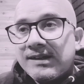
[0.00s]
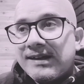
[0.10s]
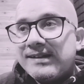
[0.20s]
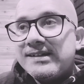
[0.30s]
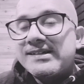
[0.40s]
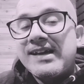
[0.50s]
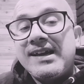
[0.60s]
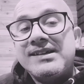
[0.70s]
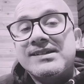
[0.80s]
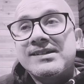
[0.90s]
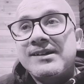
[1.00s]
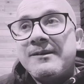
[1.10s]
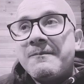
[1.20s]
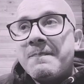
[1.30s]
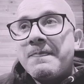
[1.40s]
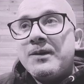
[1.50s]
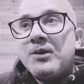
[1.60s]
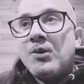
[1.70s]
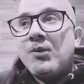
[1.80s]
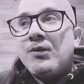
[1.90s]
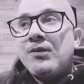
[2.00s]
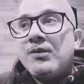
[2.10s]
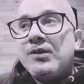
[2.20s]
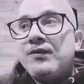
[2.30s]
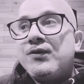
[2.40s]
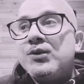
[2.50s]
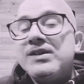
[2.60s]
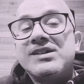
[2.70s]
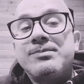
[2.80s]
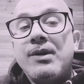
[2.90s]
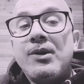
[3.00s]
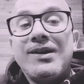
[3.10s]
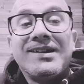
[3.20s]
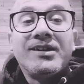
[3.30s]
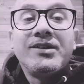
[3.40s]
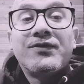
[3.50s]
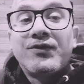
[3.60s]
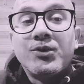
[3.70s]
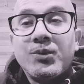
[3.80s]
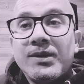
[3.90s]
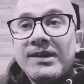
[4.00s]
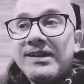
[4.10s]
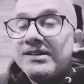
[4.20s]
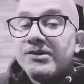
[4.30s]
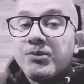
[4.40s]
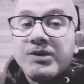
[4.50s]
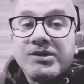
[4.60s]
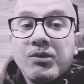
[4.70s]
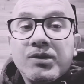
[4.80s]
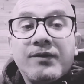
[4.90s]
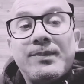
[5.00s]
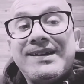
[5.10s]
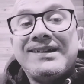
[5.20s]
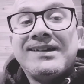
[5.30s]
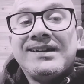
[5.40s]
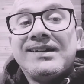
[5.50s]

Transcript: In this case, the fruit of the spirit and good fruit is a result of being